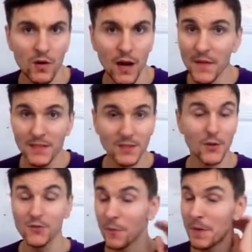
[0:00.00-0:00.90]
and this
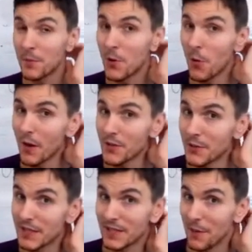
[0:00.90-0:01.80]
goes for people who aren't
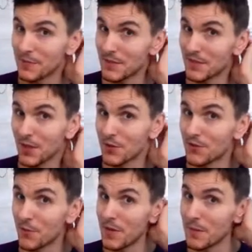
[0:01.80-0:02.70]
doing exams, this goes
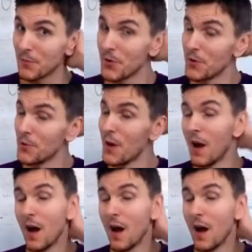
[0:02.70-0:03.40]
for people who